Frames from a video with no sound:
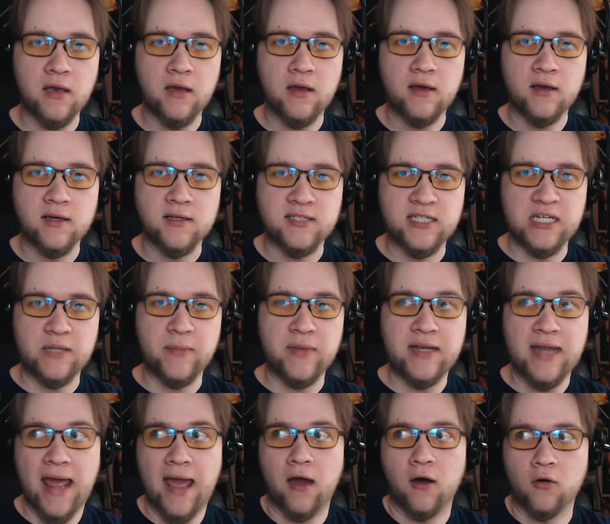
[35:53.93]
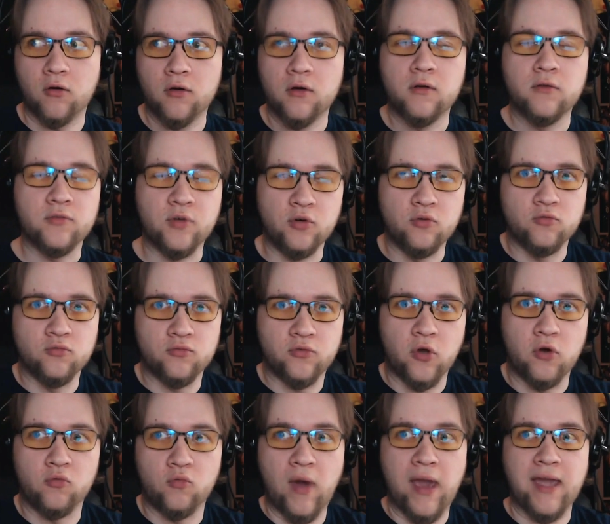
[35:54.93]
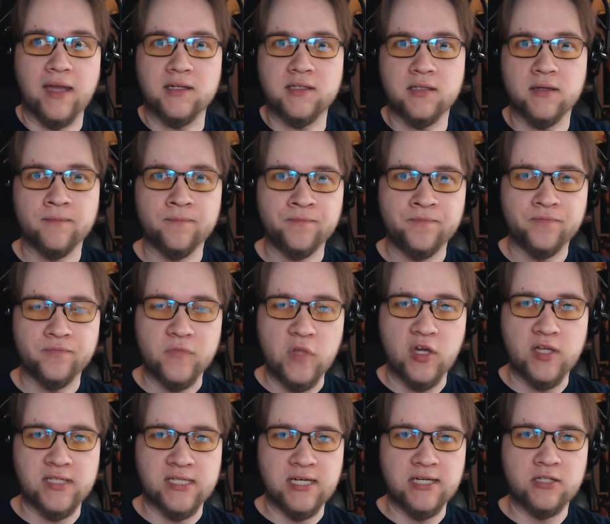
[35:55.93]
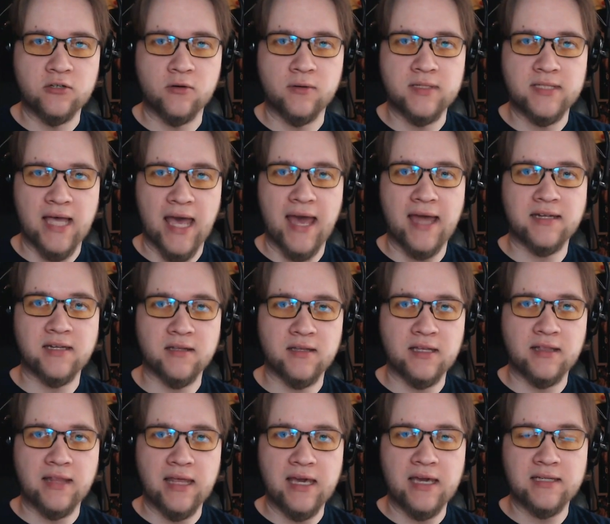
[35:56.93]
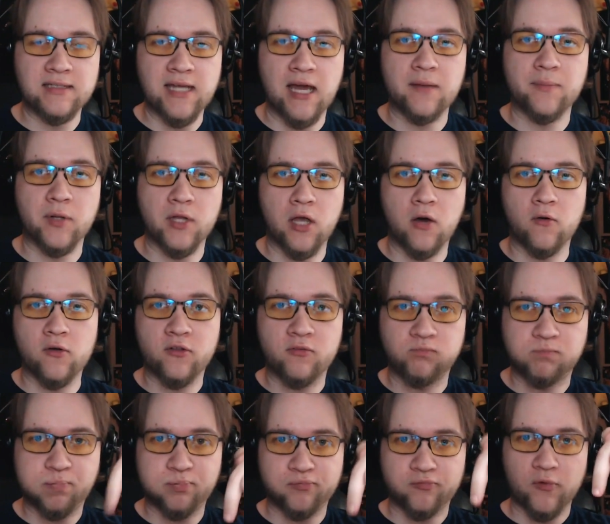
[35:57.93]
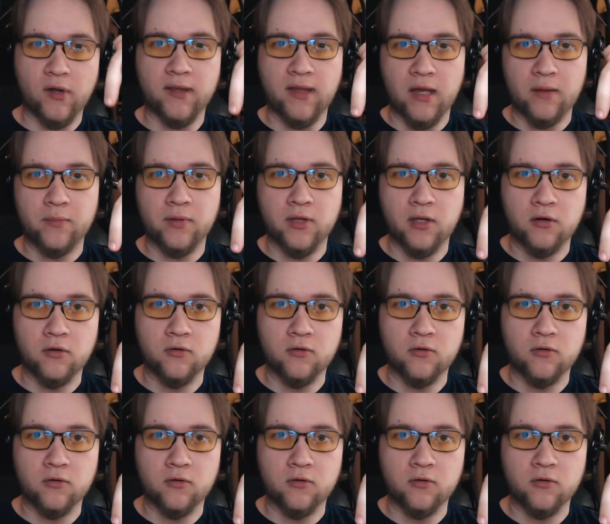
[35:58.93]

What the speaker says: send them in now. Don't wait. You can send them to us at the link down below. It's right down below